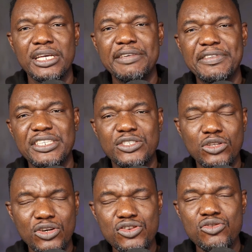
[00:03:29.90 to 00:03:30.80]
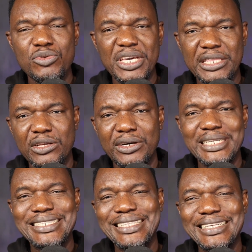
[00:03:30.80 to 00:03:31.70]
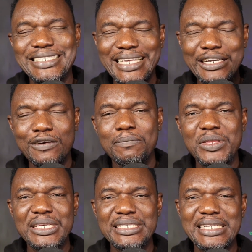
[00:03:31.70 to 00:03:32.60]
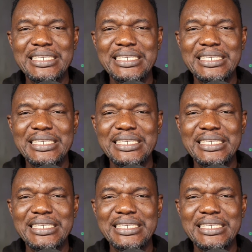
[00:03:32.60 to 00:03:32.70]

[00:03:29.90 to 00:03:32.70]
If it is not, you ignore it. The second place